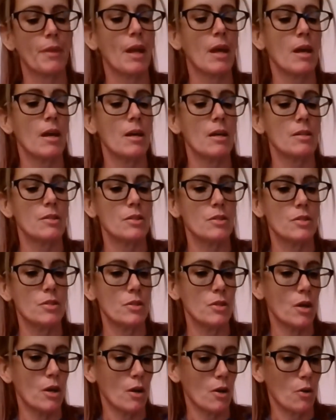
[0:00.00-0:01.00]

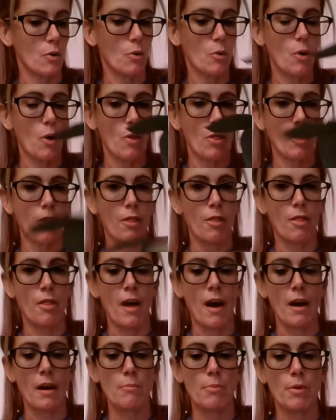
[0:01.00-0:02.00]
So
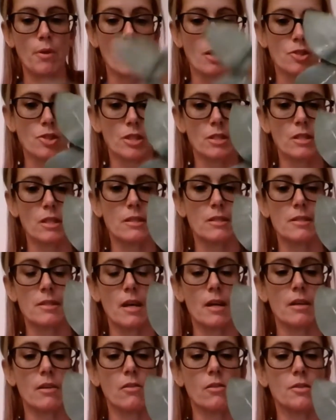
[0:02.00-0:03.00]
that project I
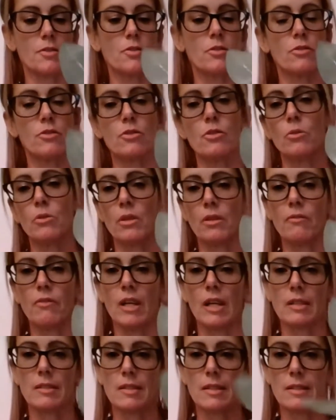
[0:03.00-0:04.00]
decided also to do in
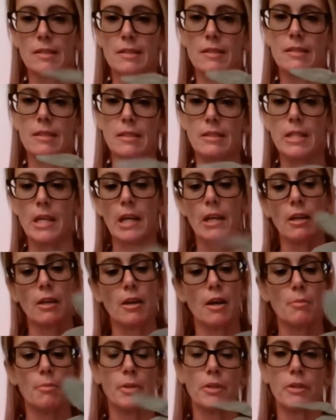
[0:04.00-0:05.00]
advance because it did take a
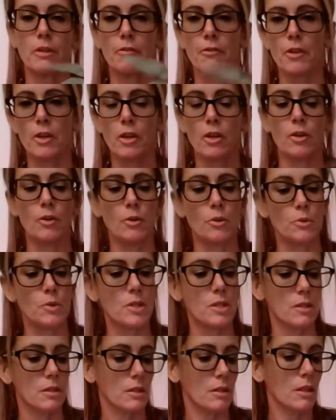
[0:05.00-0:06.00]
couple of different coats
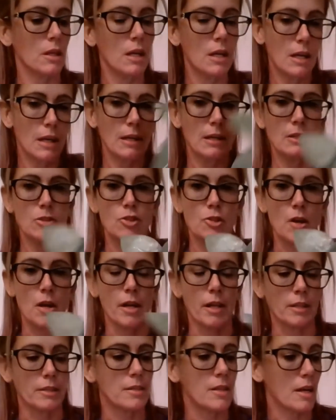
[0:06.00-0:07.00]
and
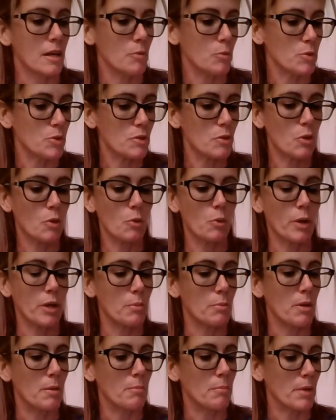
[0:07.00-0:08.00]
drying time was quite a
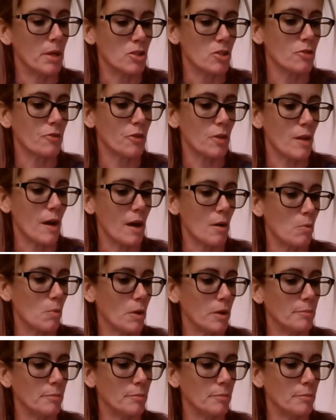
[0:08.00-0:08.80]
bit much for that one.